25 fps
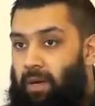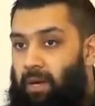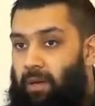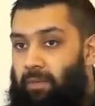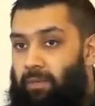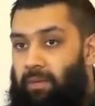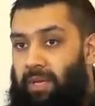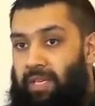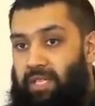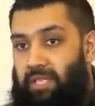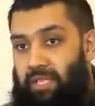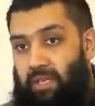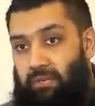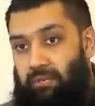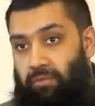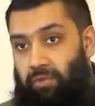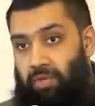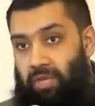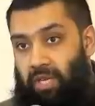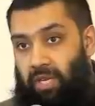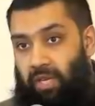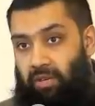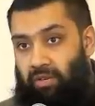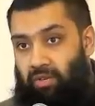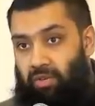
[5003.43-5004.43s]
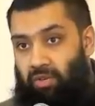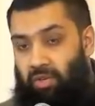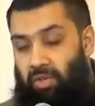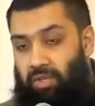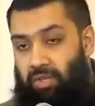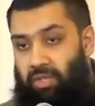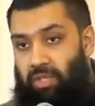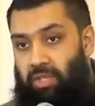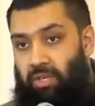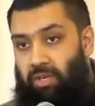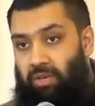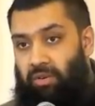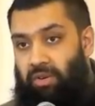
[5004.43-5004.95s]
And that's if you take into
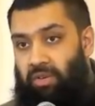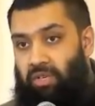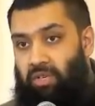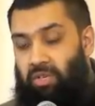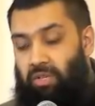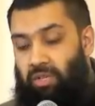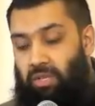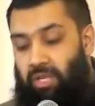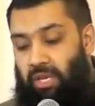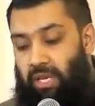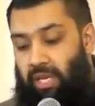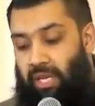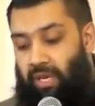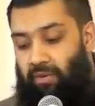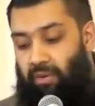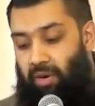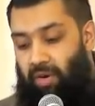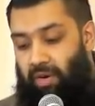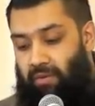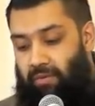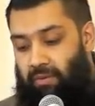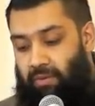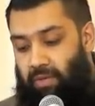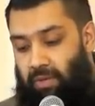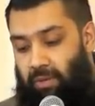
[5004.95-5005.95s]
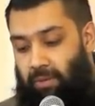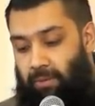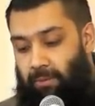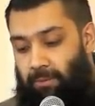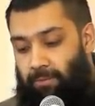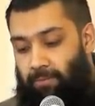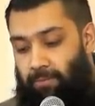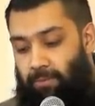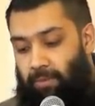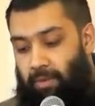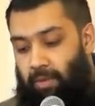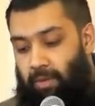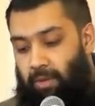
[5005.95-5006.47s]
consideration the hereafter.
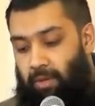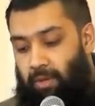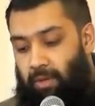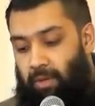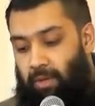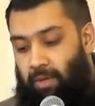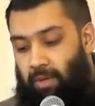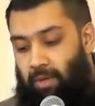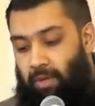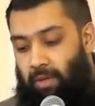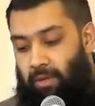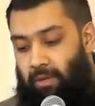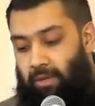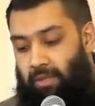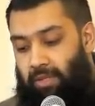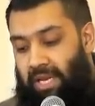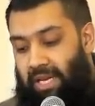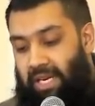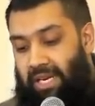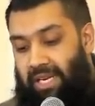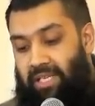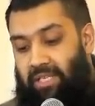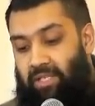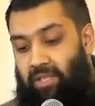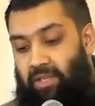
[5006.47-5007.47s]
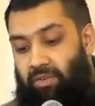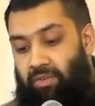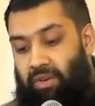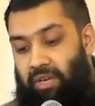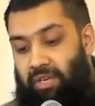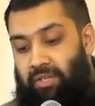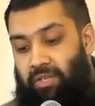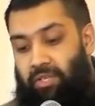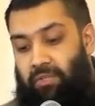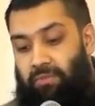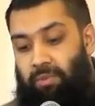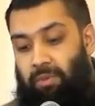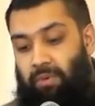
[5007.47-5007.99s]
That is the
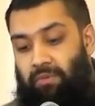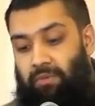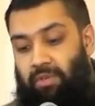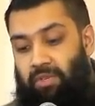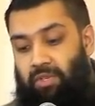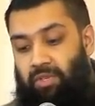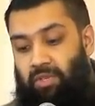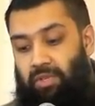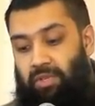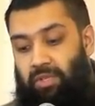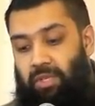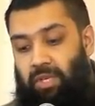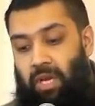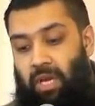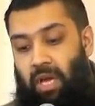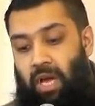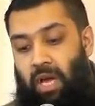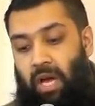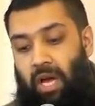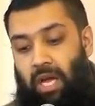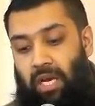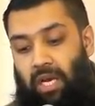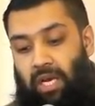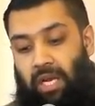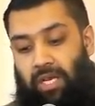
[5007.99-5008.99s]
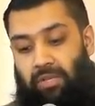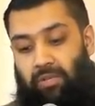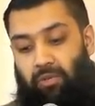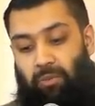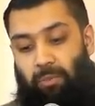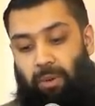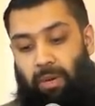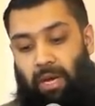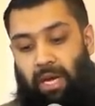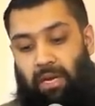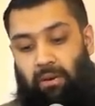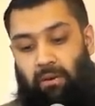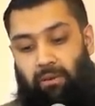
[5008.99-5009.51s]
greatest provision. Allah
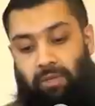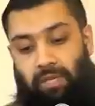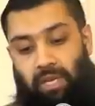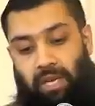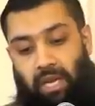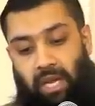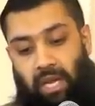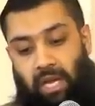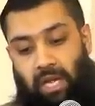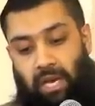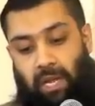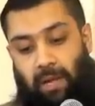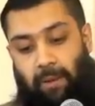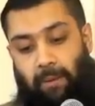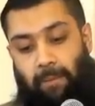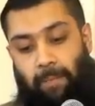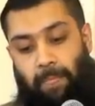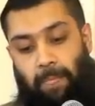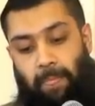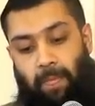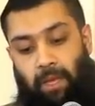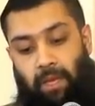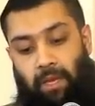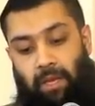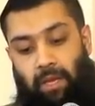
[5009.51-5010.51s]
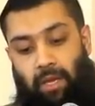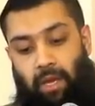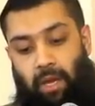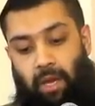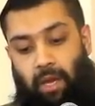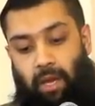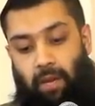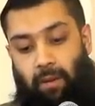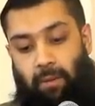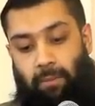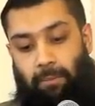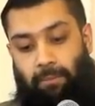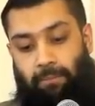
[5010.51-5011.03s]
subhanahu wa ta'ala,
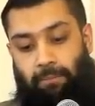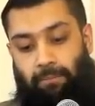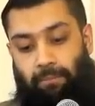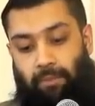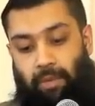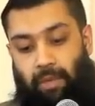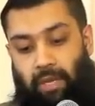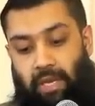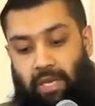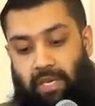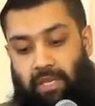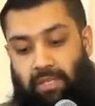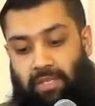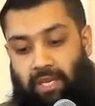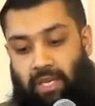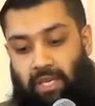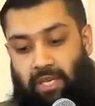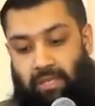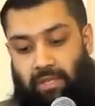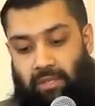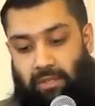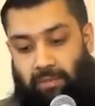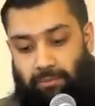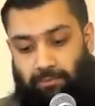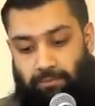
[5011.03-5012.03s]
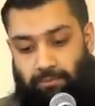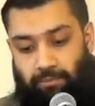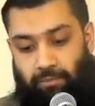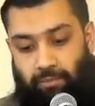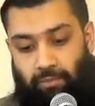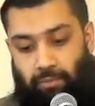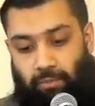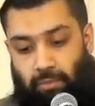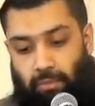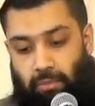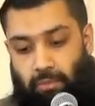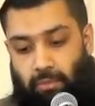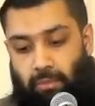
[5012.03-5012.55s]
um, He says
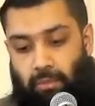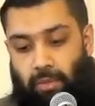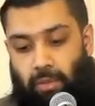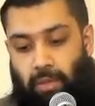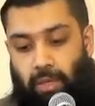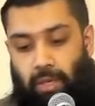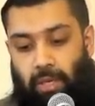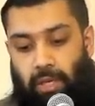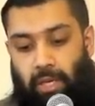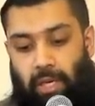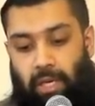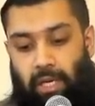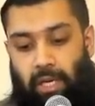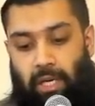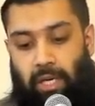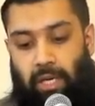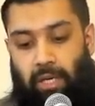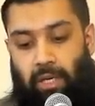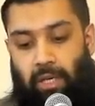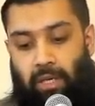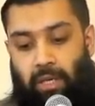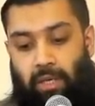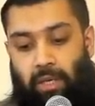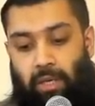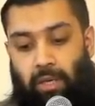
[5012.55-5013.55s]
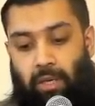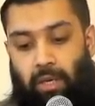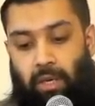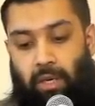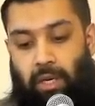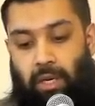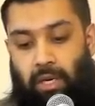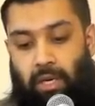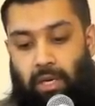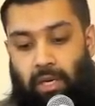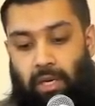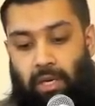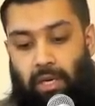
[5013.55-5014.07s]
uh,
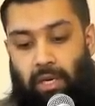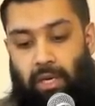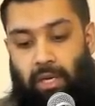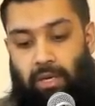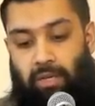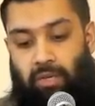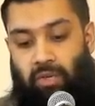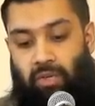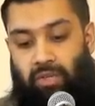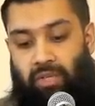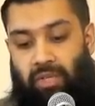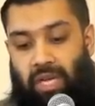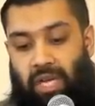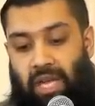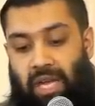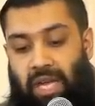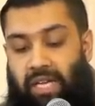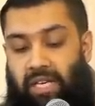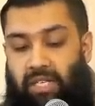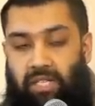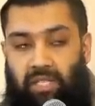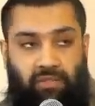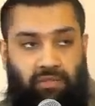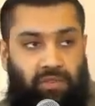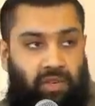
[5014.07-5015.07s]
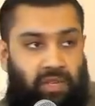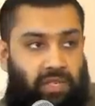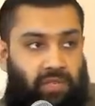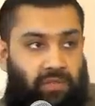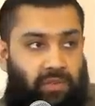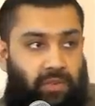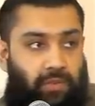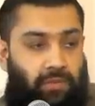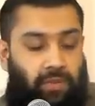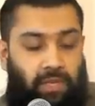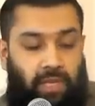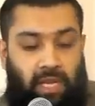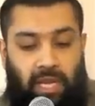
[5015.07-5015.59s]
uh, in Surah Al-Hajj,
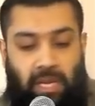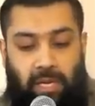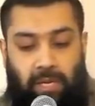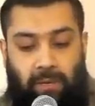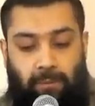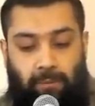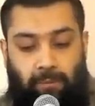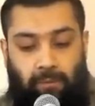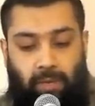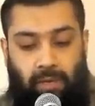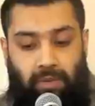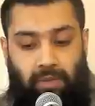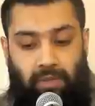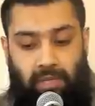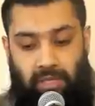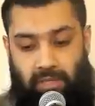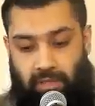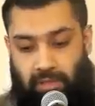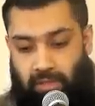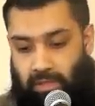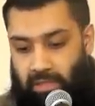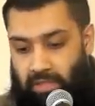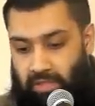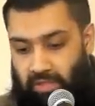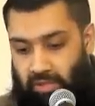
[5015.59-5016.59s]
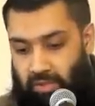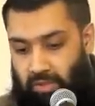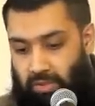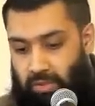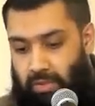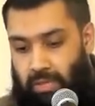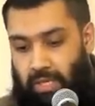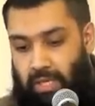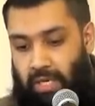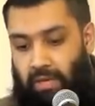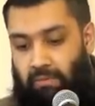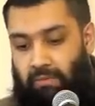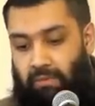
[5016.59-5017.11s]
verse 58, and listen to
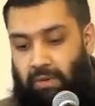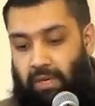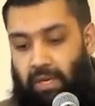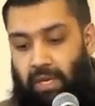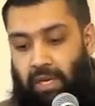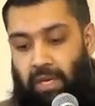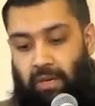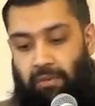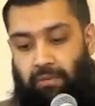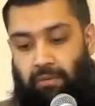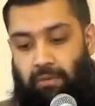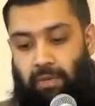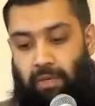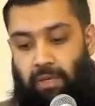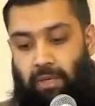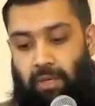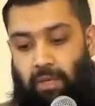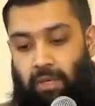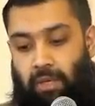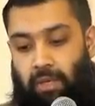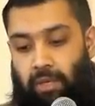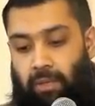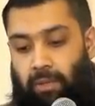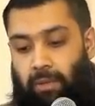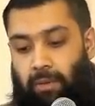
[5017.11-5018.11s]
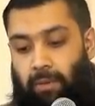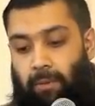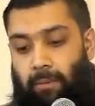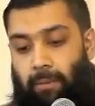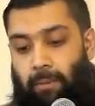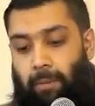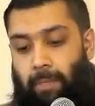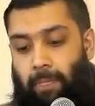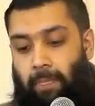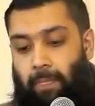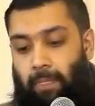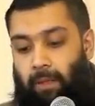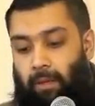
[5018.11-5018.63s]
this ayah very
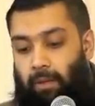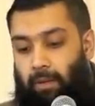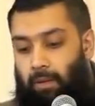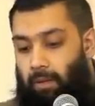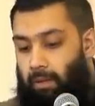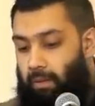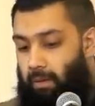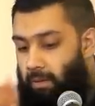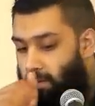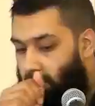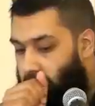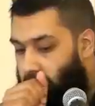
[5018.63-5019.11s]
carefully.